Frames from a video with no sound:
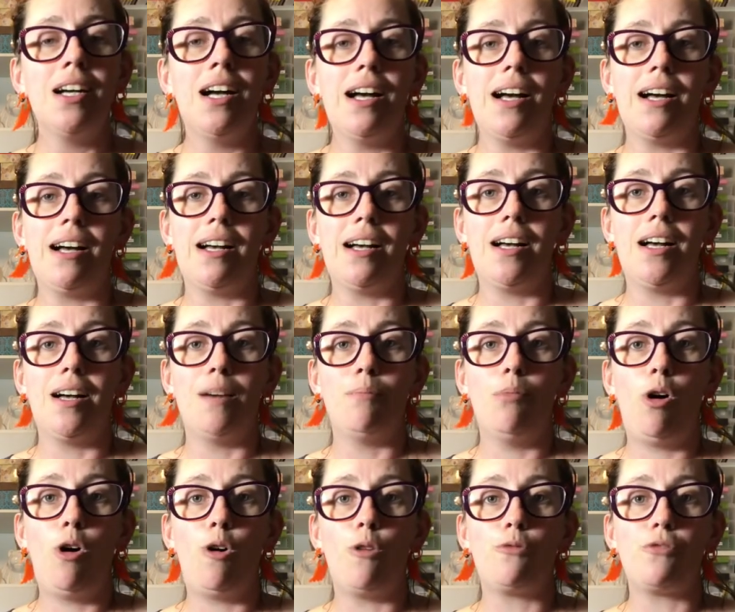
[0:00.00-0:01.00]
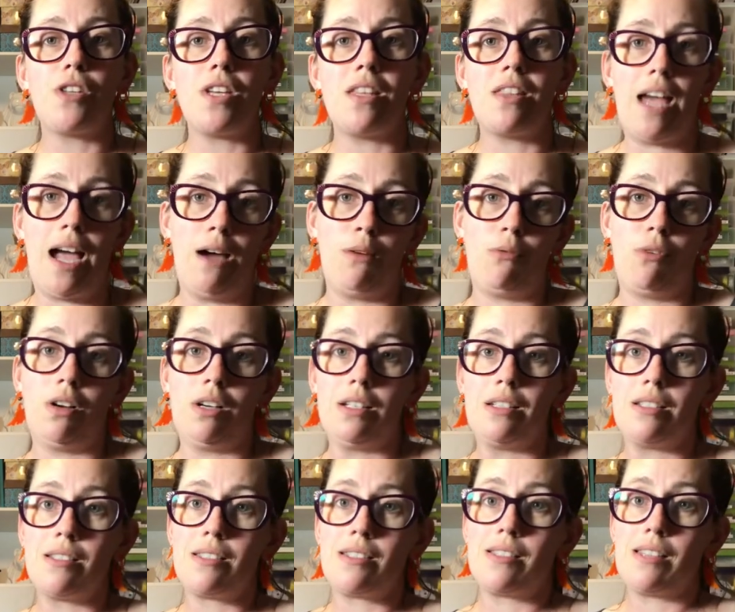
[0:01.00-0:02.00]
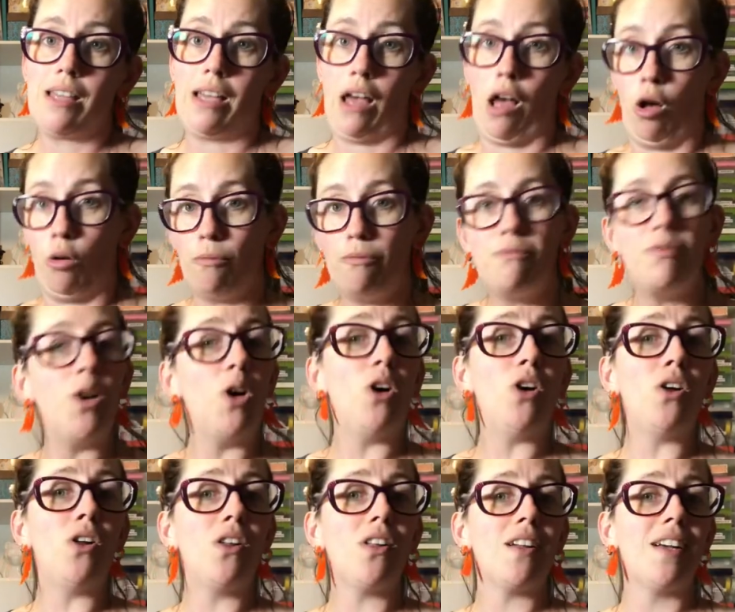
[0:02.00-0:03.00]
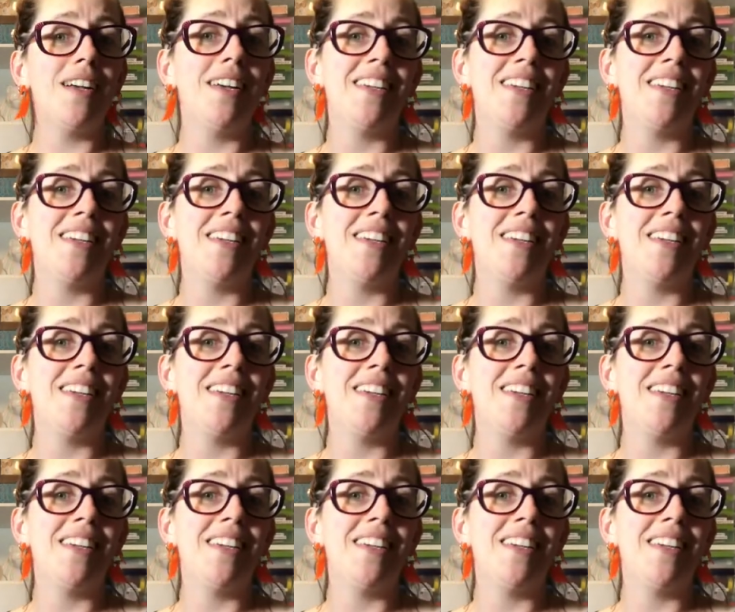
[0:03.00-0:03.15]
Hopefully that was helpful.